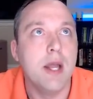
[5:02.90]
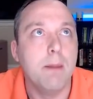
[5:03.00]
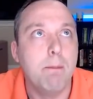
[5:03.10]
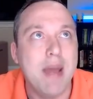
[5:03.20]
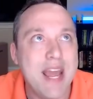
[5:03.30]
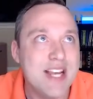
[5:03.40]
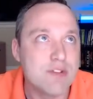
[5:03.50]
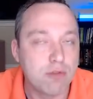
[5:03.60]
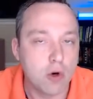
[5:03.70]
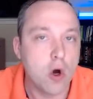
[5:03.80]
and
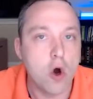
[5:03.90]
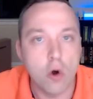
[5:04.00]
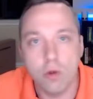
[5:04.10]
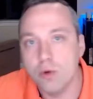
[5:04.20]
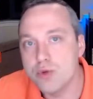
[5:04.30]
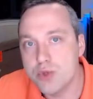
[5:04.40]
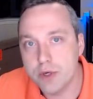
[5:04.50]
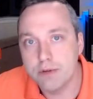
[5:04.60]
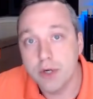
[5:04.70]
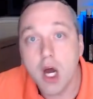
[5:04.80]
pays for all those
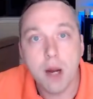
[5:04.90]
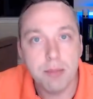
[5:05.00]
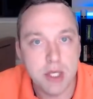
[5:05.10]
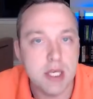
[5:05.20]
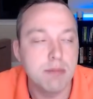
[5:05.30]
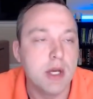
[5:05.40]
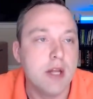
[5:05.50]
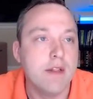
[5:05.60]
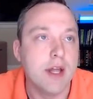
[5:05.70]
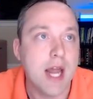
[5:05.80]
server upkeep
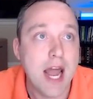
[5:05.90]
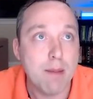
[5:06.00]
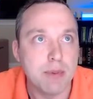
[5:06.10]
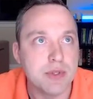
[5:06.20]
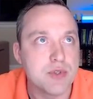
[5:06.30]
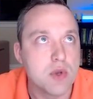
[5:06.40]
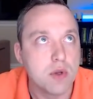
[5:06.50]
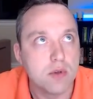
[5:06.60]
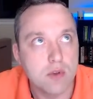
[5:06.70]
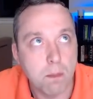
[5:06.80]
that happens
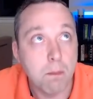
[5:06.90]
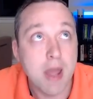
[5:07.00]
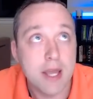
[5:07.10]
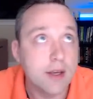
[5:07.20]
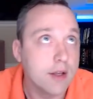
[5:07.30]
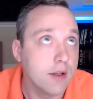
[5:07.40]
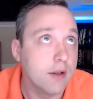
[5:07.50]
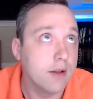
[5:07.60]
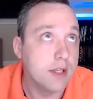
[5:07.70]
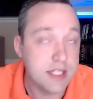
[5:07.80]
to make
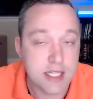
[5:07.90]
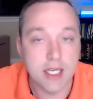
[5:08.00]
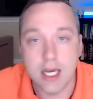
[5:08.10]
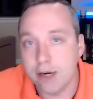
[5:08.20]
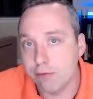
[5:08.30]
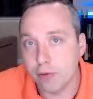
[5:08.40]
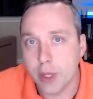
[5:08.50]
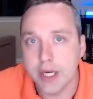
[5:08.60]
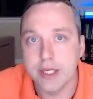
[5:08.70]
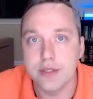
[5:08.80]
DLive
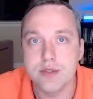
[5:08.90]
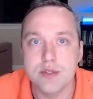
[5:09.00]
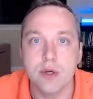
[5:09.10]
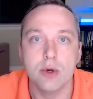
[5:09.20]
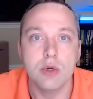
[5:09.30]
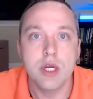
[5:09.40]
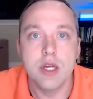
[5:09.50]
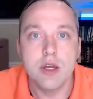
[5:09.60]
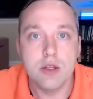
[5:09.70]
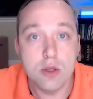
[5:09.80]
run. So
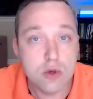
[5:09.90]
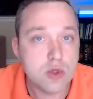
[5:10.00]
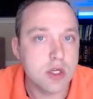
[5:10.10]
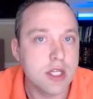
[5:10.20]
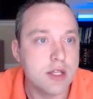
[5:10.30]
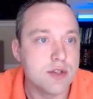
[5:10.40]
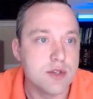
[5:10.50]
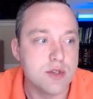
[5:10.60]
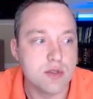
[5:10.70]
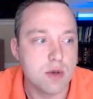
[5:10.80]
usually
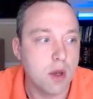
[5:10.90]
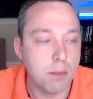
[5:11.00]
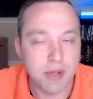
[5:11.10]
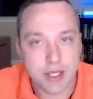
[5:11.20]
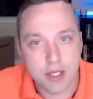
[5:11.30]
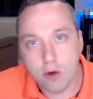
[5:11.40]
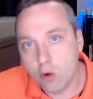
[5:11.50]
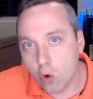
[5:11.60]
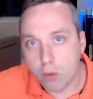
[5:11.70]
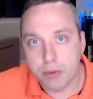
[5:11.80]
this is a big
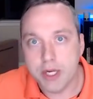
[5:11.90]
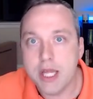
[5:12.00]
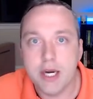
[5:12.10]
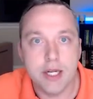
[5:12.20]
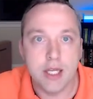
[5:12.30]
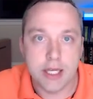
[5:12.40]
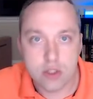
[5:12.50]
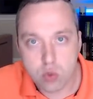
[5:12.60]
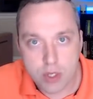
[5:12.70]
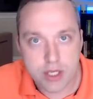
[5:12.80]
corporate entity
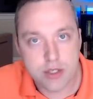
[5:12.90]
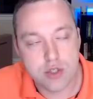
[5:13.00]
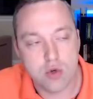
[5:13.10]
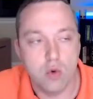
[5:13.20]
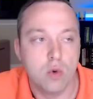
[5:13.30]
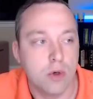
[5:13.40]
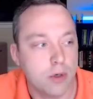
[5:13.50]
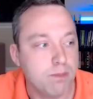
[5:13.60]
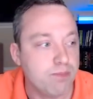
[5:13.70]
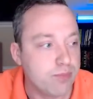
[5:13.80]
like Twitch
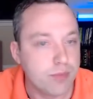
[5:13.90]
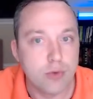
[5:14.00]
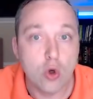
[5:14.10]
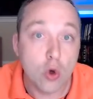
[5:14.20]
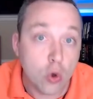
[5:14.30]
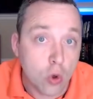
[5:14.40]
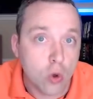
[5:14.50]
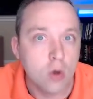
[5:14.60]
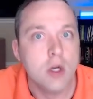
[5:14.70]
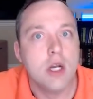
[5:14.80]
or
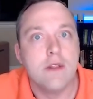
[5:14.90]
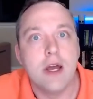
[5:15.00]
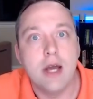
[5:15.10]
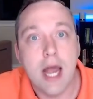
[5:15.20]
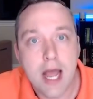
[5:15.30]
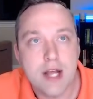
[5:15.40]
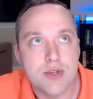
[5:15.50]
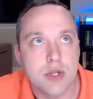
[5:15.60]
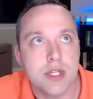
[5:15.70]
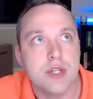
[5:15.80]
Google that
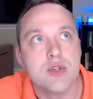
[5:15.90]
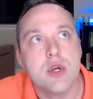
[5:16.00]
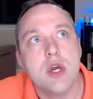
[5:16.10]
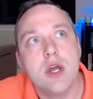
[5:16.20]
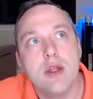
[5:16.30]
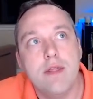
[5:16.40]
has all these